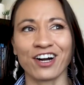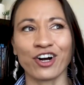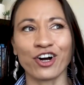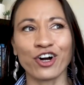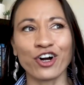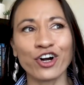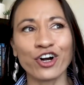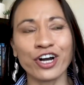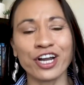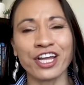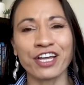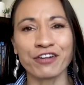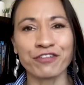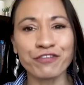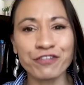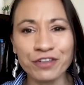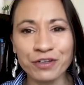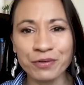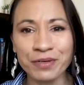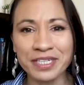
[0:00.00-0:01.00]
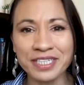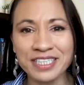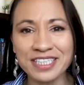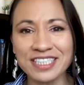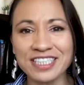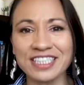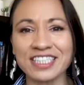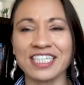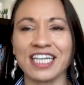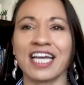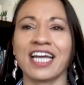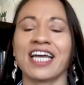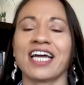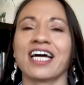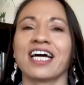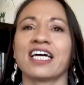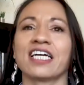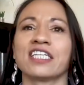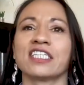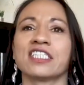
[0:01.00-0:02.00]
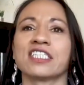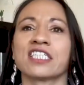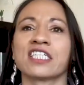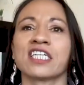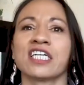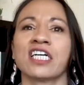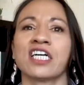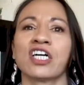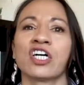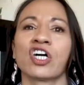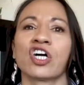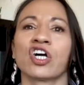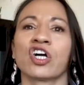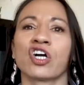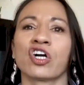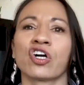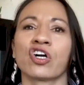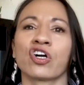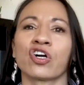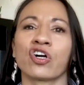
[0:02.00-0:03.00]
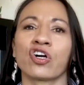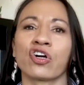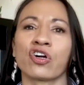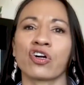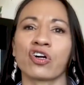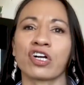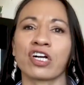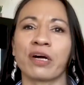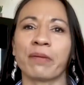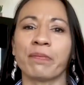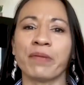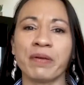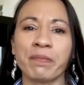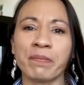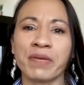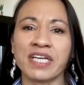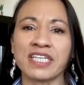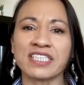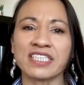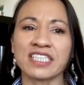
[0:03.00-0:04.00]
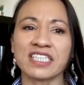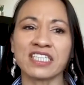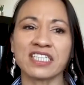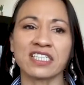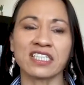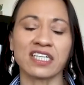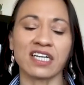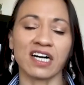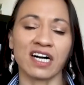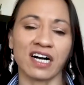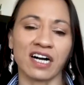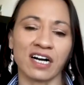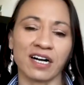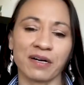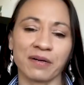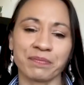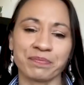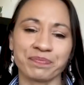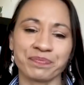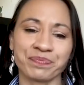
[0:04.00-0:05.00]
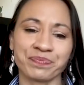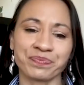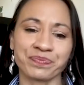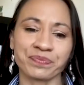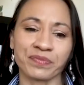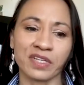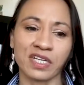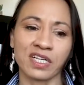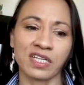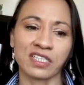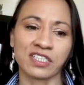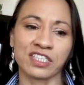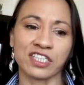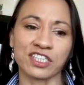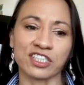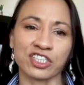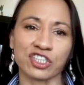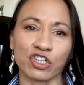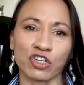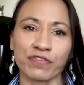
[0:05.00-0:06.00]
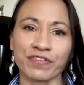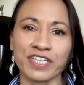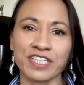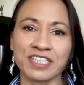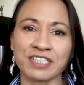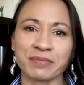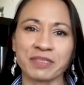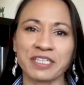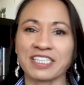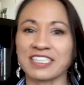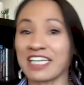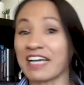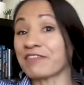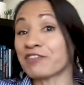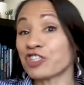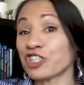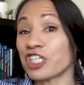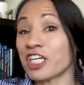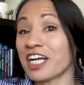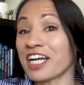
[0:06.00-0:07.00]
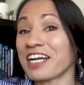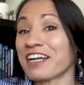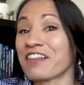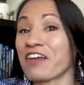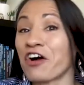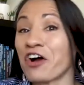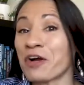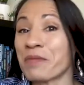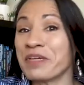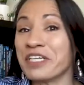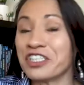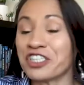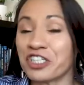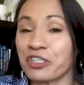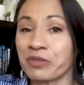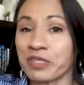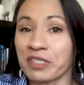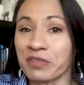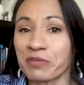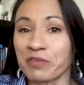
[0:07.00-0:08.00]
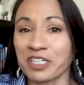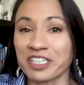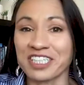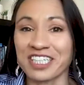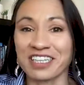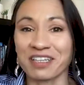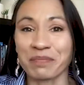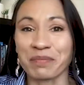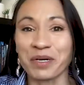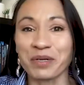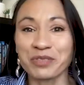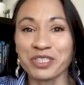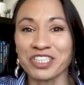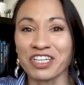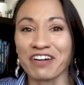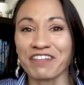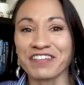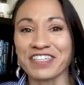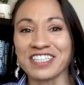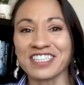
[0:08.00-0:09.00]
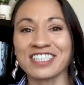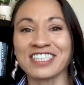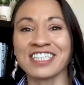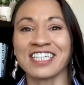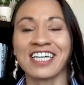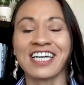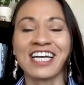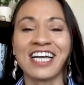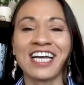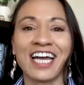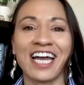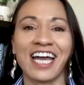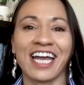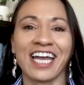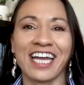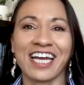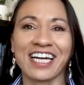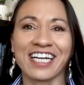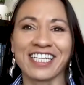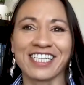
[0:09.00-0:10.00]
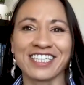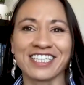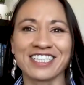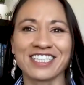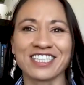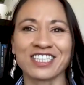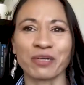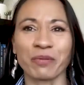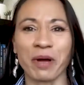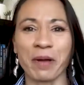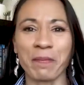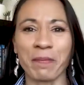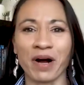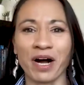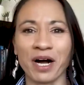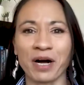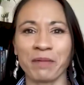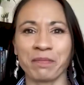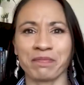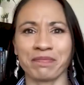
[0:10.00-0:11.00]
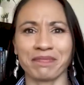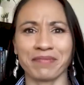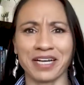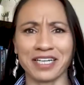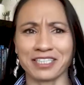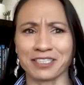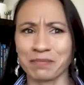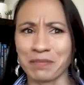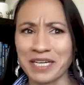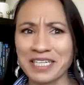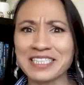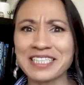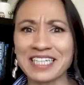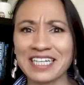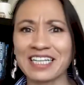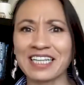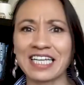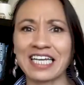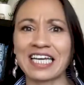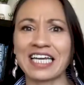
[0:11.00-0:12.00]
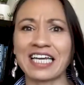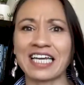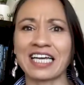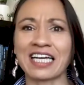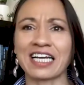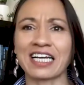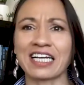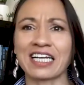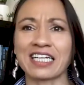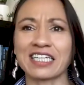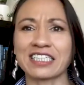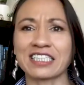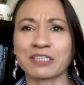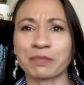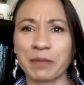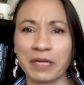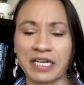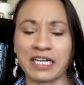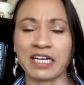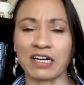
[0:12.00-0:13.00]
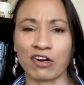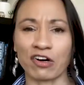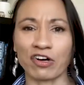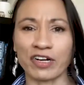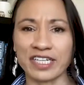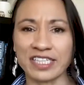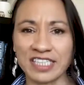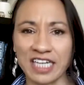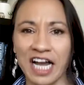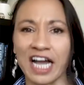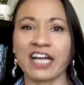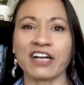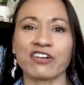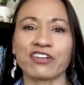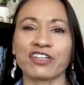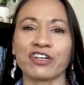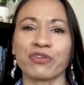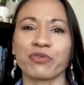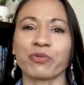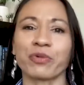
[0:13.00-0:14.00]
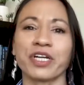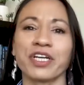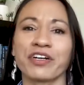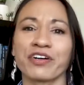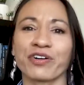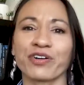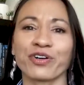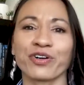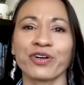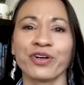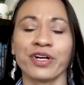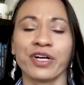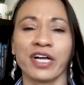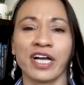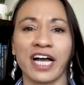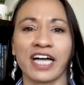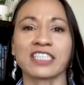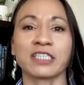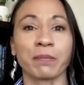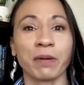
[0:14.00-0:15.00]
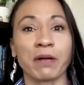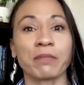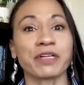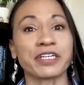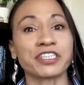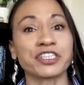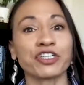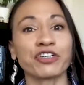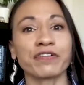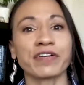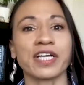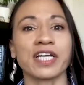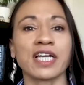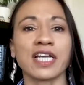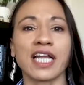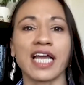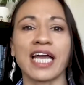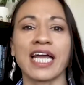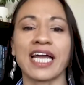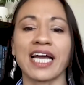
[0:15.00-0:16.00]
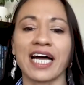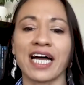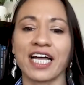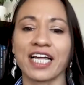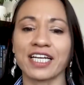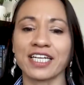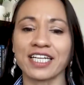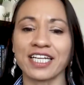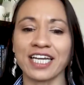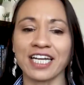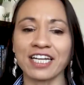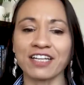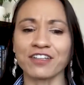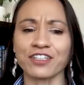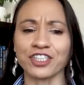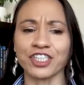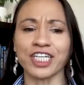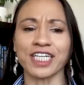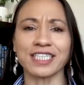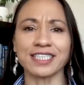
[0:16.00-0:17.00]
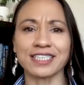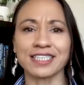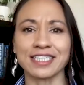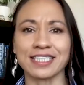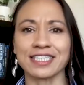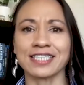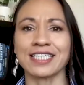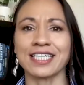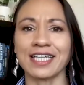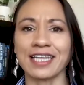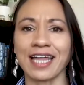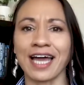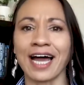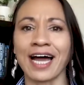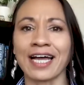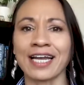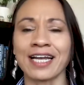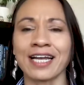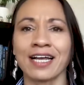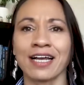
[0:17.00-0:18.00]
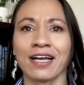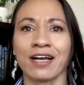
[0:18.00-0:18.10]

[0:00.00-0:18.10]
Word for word: her influence and her commitment um, to service because after she got out of the army she went and worked at the post office and so my mom has basically spent her entire career as a public servant and getting the chance to see that